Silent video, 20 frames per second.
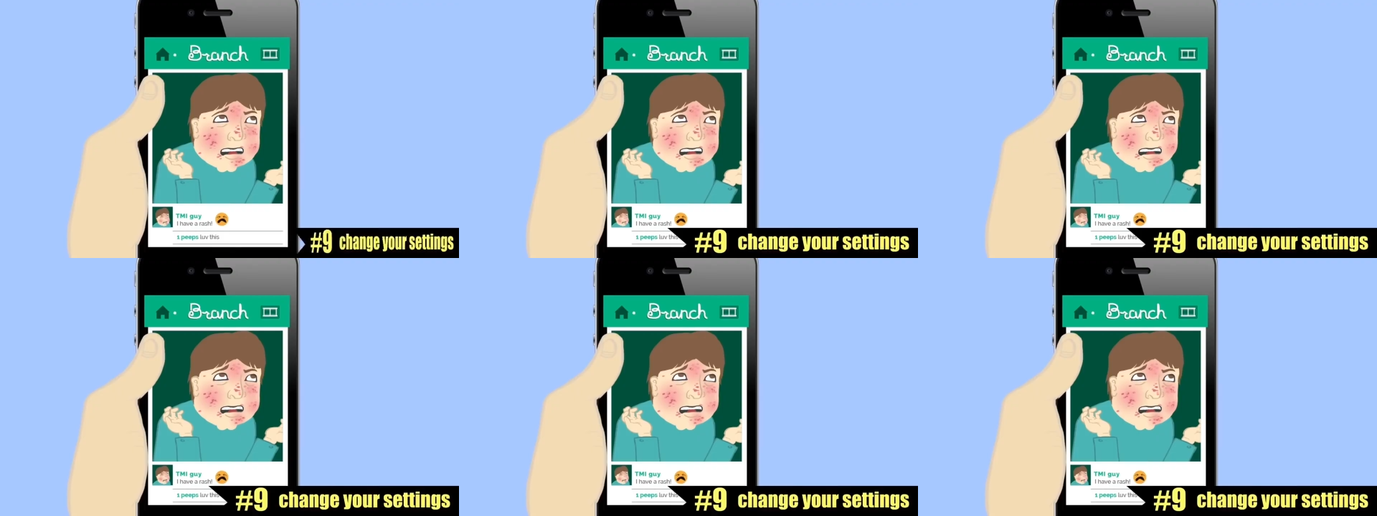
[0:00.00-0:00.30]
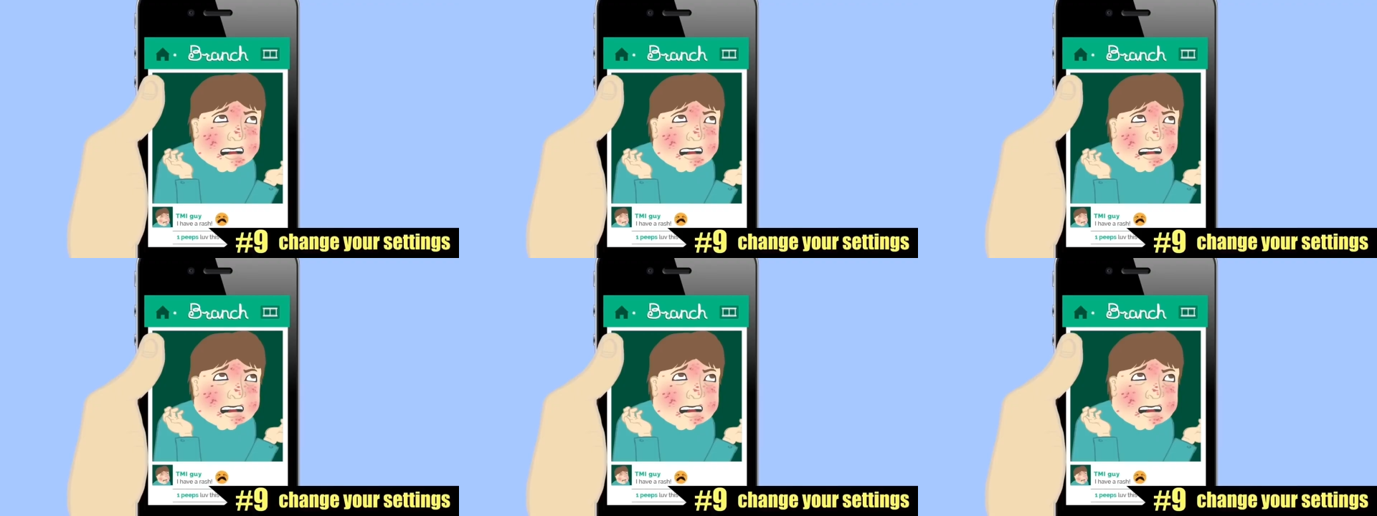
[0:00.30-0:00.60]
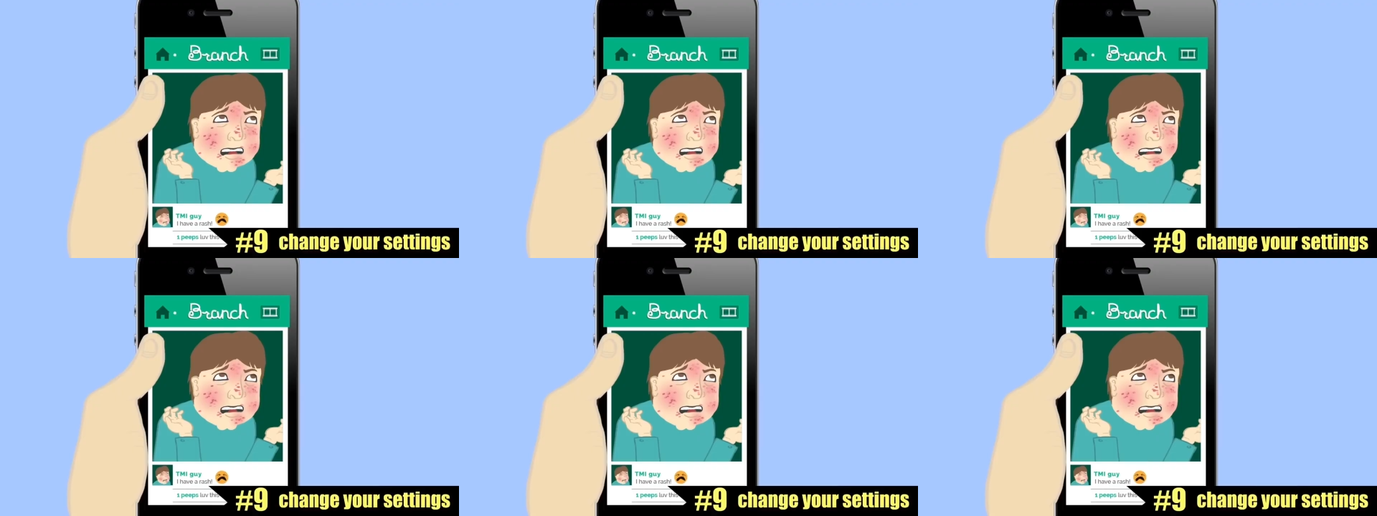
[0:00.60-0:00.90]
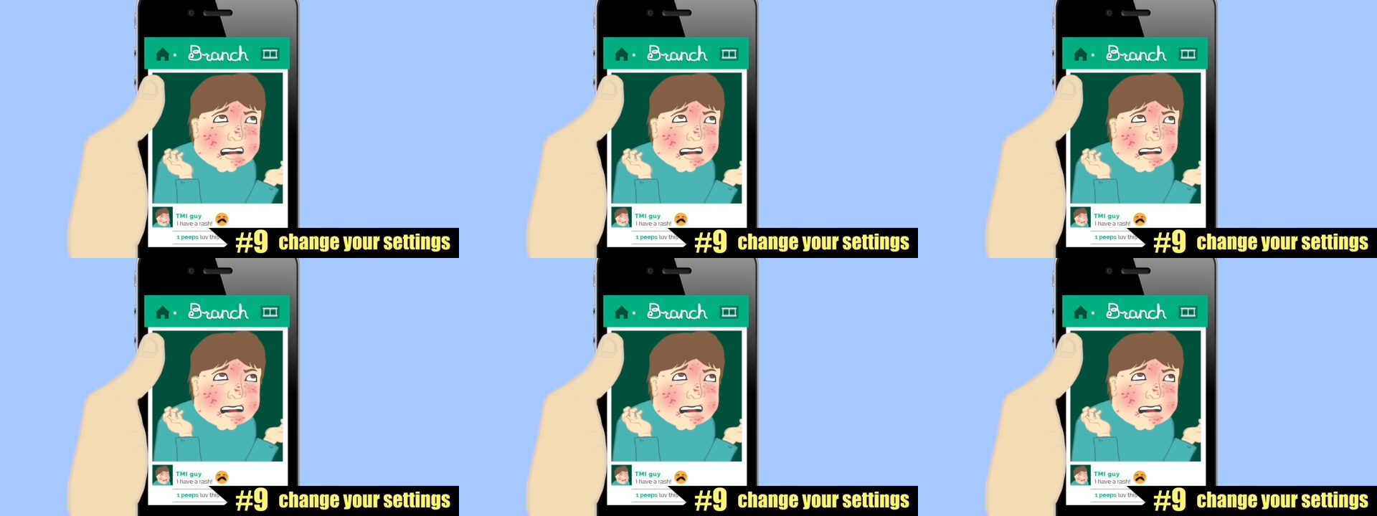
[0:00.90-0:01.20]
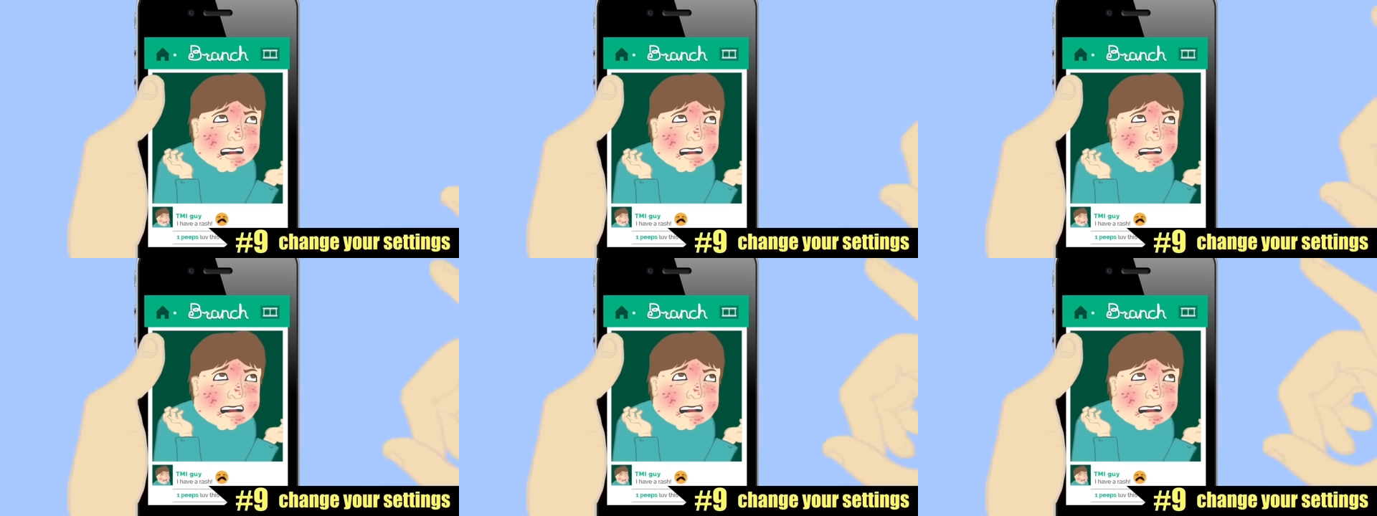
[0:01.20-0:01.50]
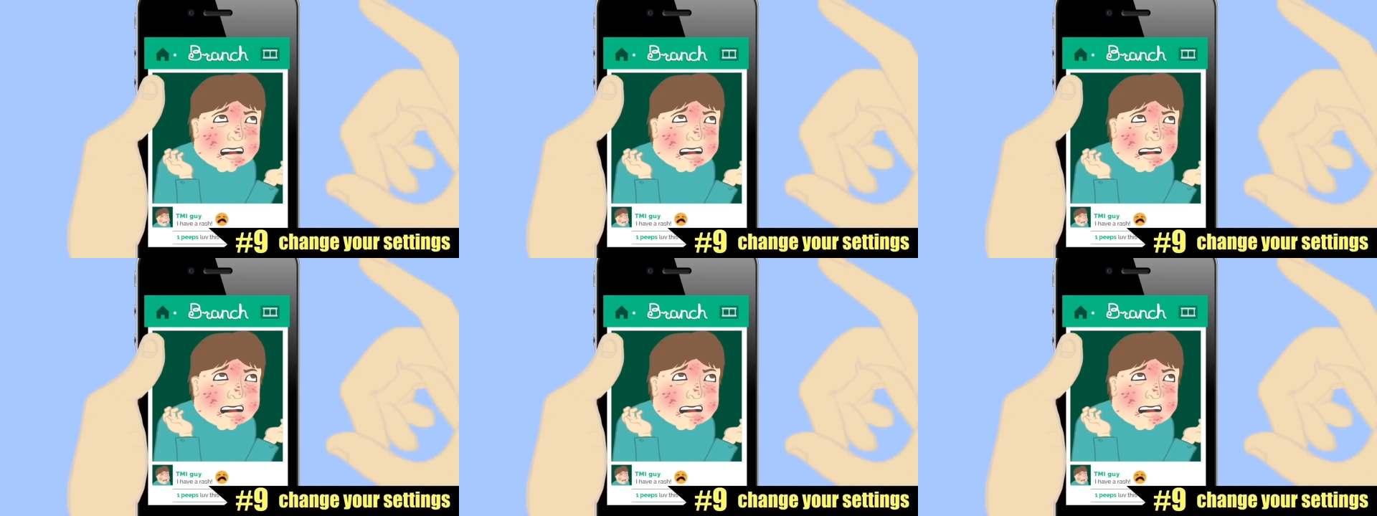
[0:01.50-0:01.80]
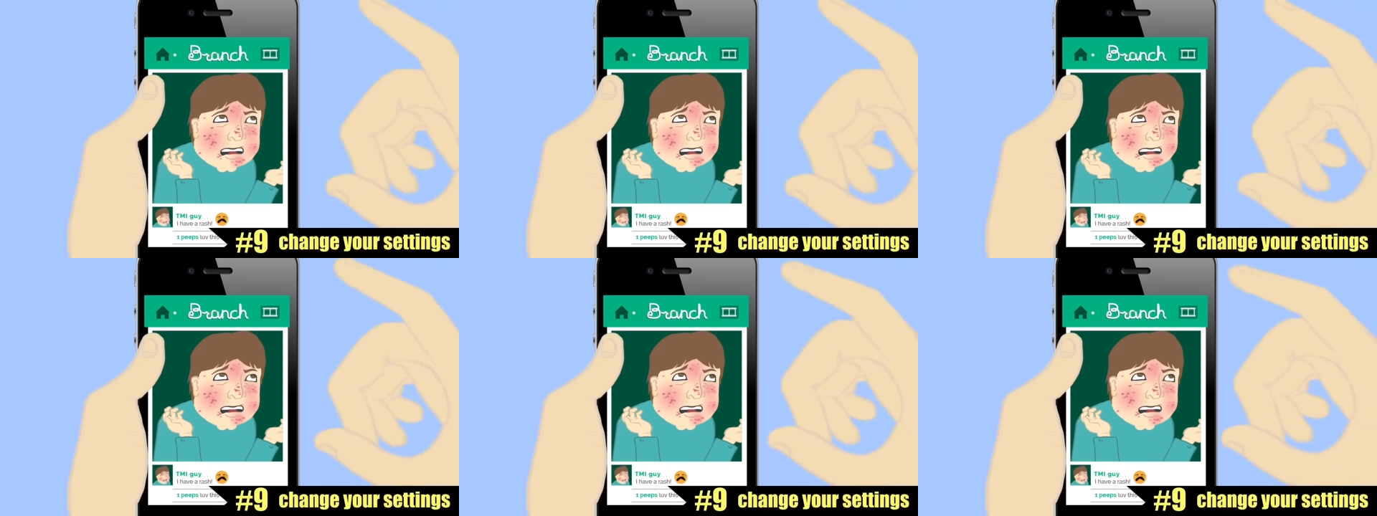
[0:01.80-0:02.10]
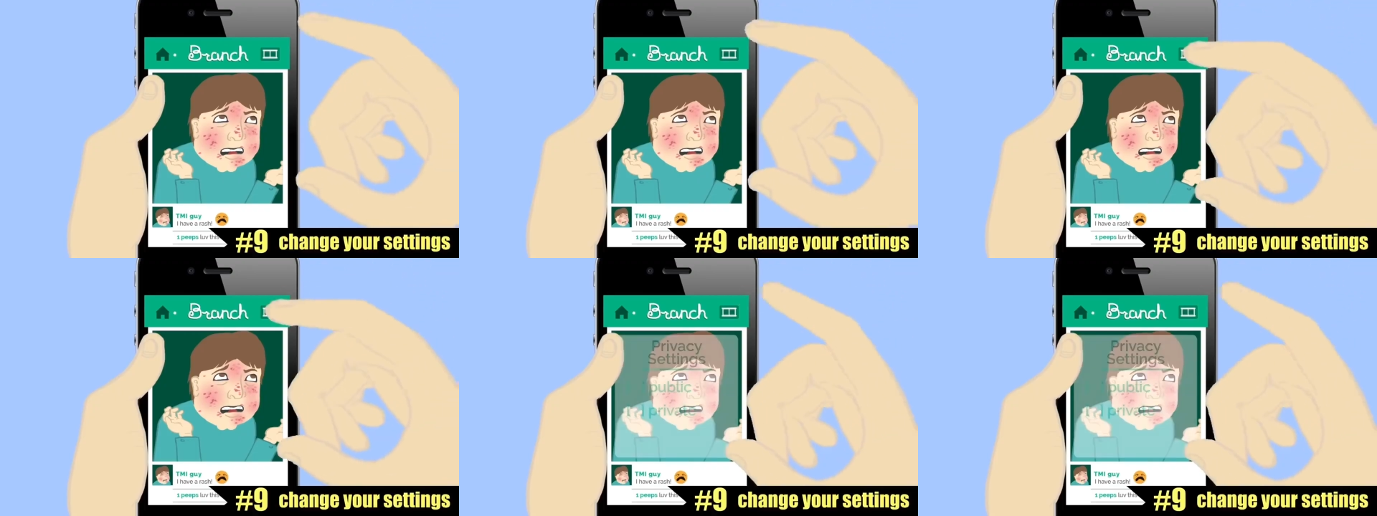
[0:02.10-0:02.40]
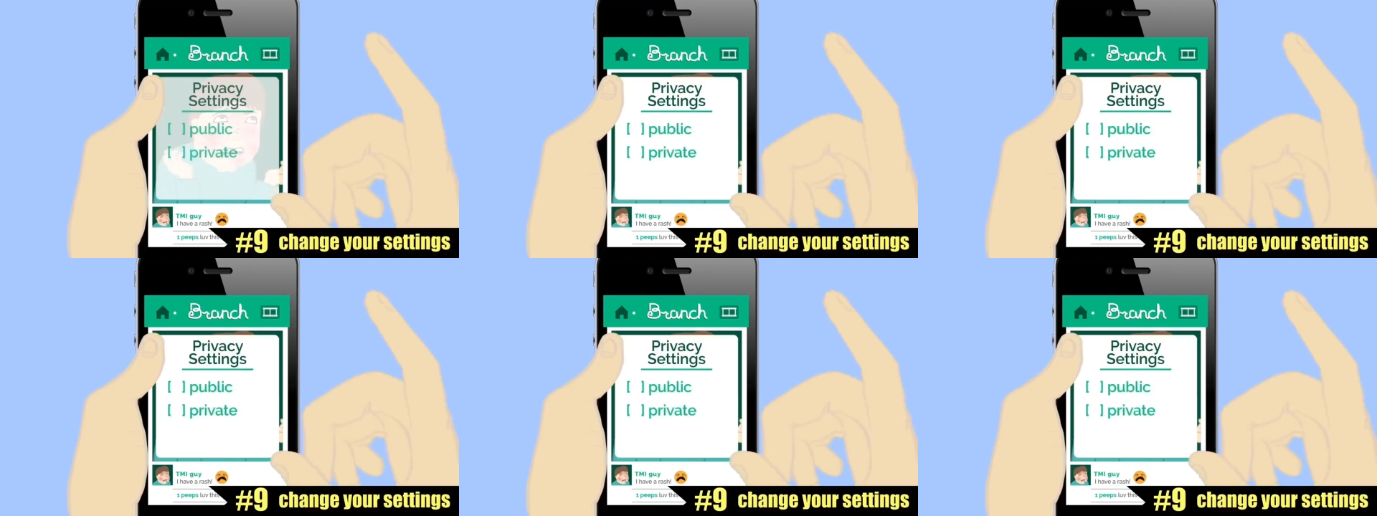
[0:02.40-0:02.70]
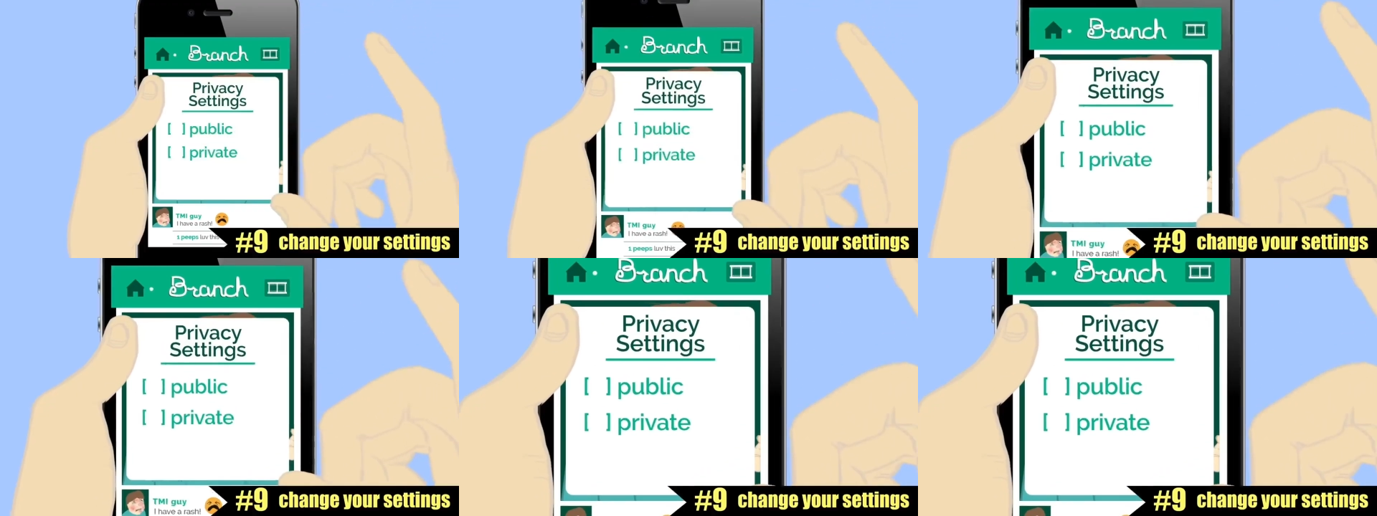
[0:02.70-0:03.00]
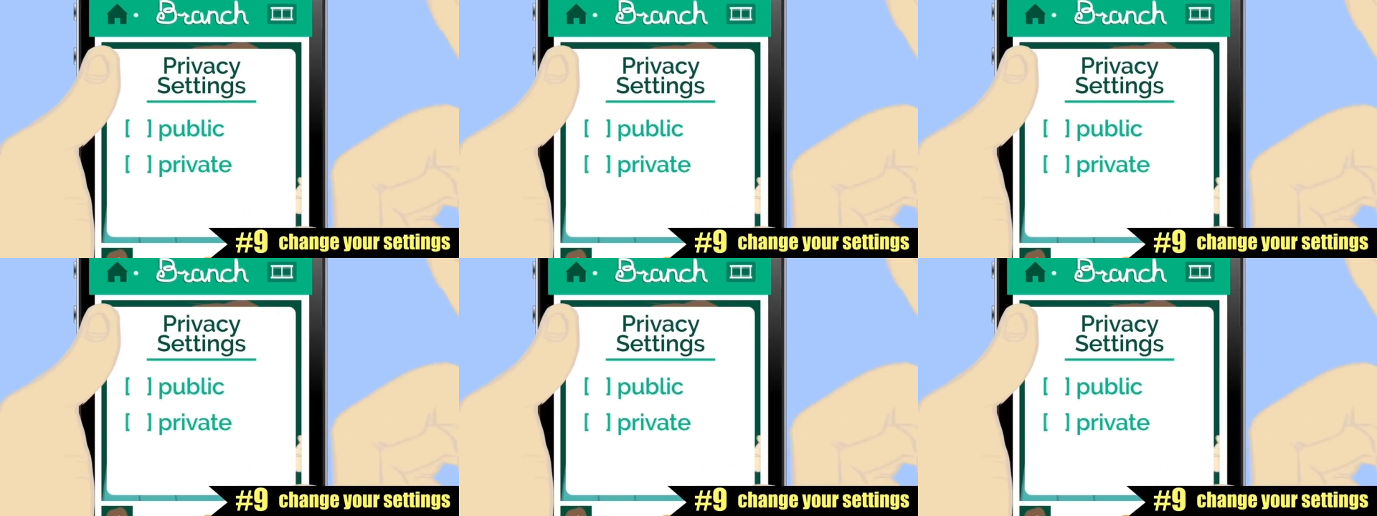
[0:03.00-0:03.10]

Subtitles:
Nobody's mouth can be seen.